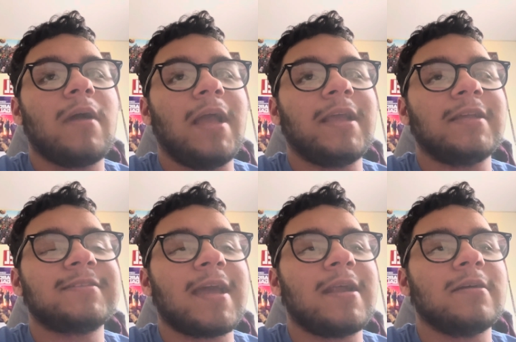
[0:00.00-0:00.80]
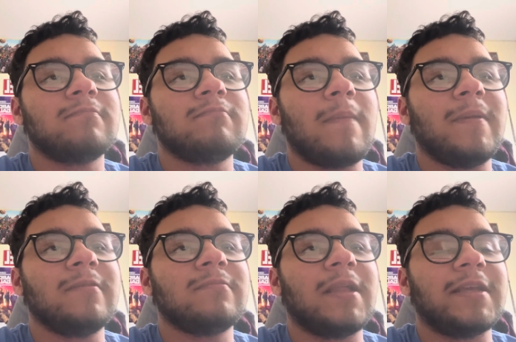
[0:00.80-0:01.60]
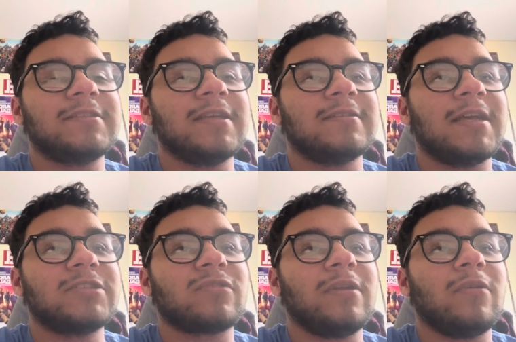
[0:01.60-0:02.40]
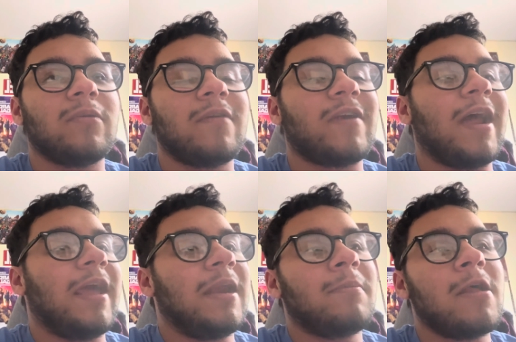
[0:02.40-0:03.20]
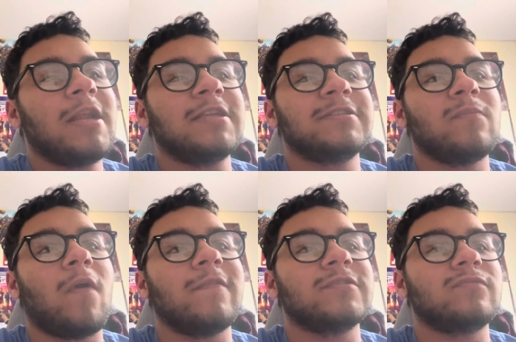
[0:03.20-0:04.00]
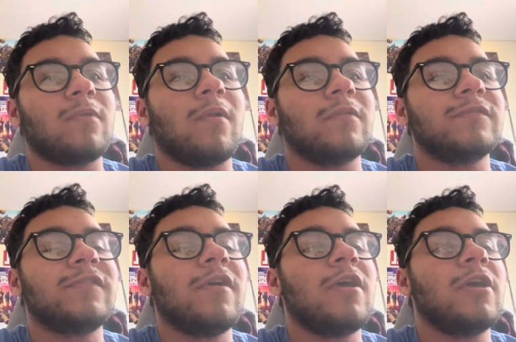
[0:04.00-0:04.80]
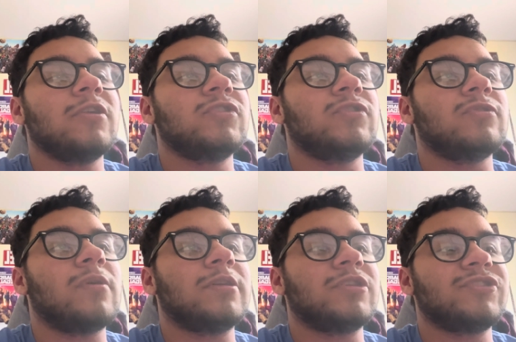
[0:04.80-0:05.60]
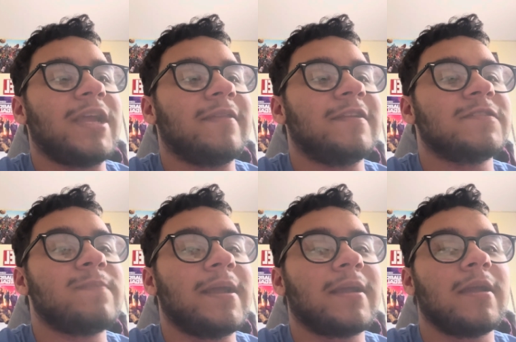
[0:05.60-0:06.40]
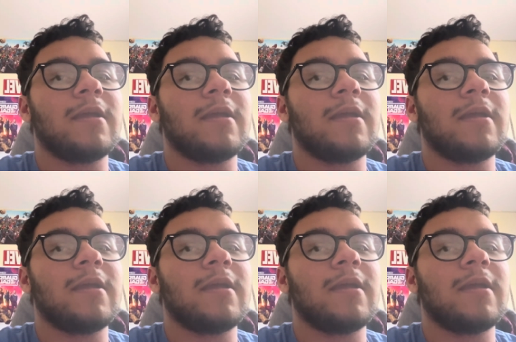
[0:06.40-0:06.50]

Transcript: I, I just gotta maybe like see a test screen or whatever. I, and I probably need to see more of his roles to understand this pick.